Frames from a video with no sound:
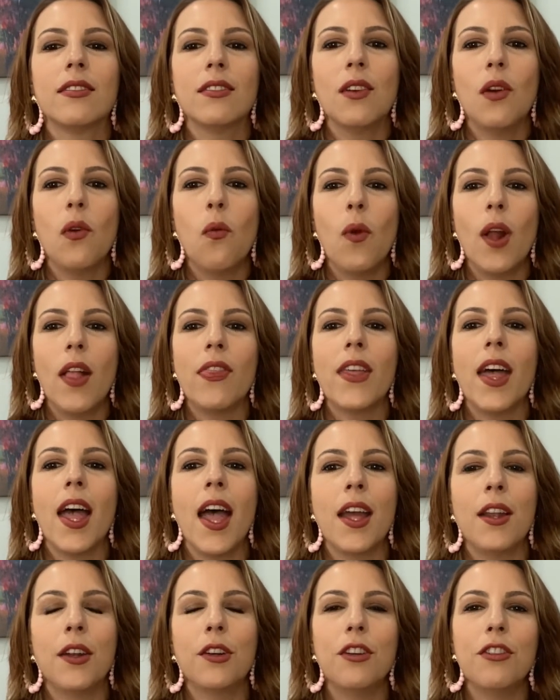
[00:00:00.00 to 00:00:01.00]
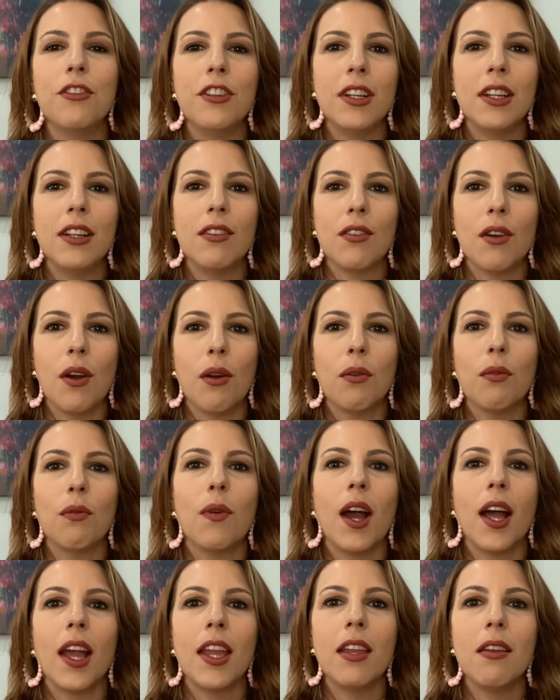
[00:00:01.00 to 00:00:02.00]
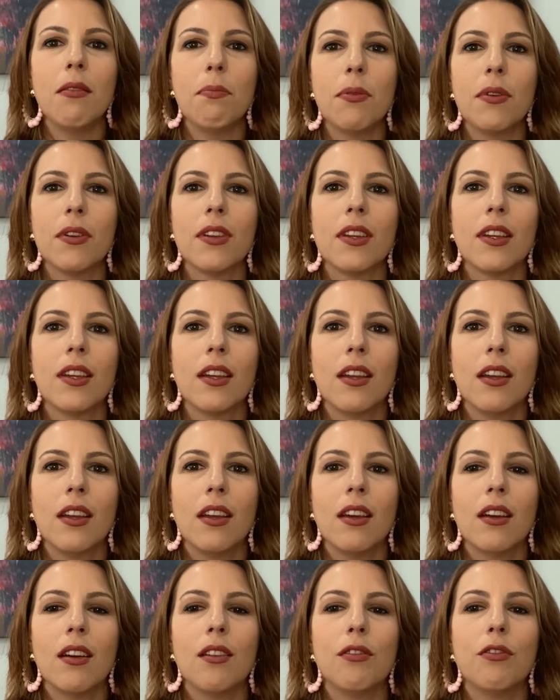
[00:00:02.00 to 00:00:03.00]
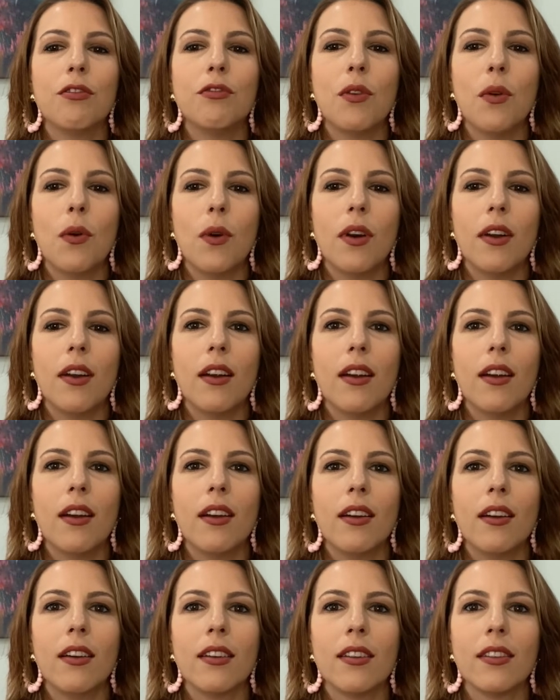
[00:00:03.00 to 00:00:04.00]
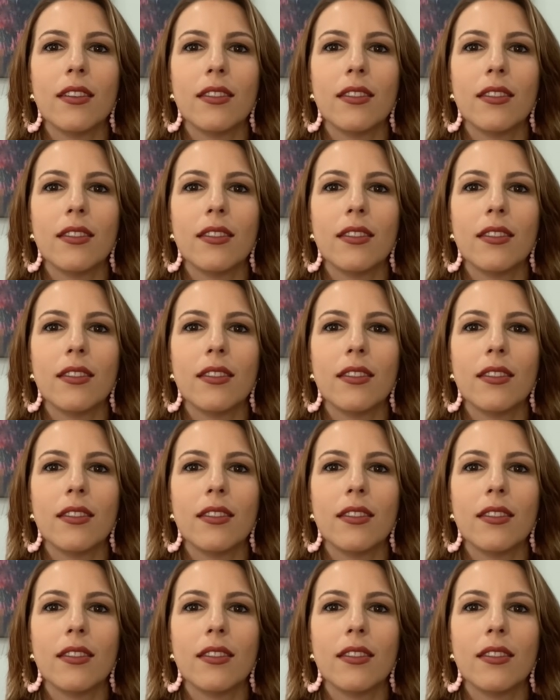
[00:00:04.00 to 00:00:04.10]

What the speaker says: when the energies are ripe for